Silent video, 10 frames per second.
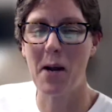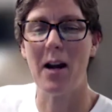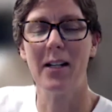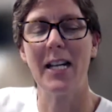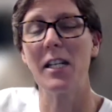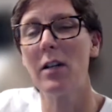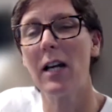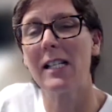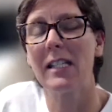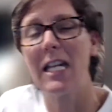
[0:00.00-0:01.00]
All right. You
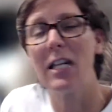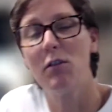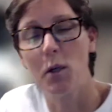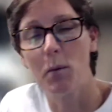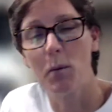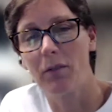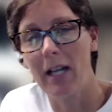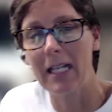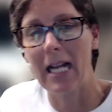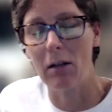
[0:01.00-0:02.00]
guys, thank you so much for
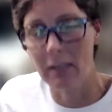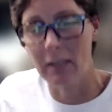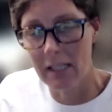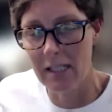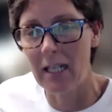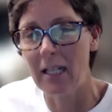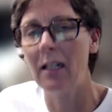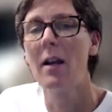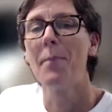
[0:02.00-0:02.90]
hanging out, listening.